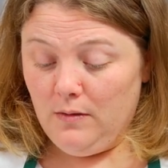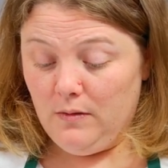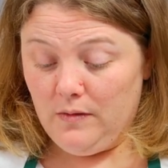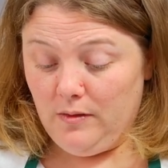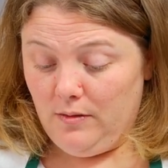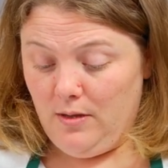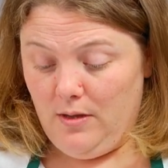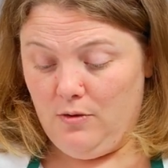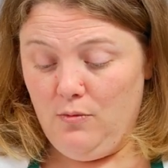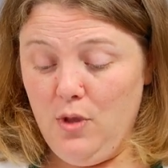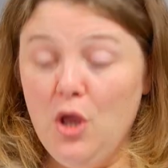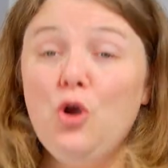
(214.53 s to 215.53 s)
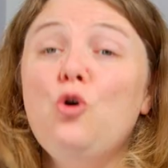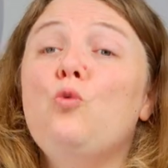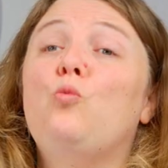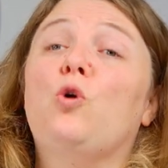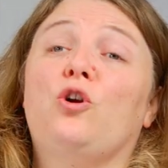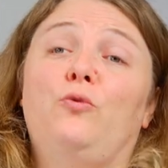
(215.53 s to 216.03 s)
So
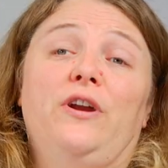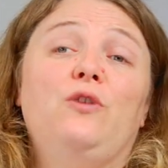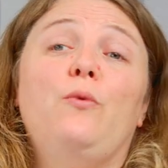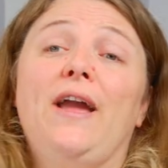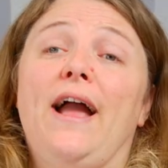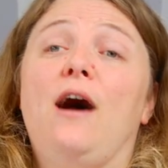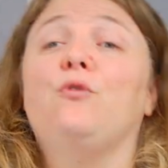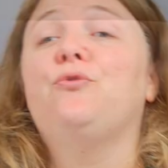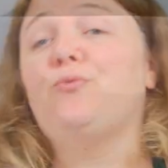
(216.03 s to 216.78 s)
we're going to weigh out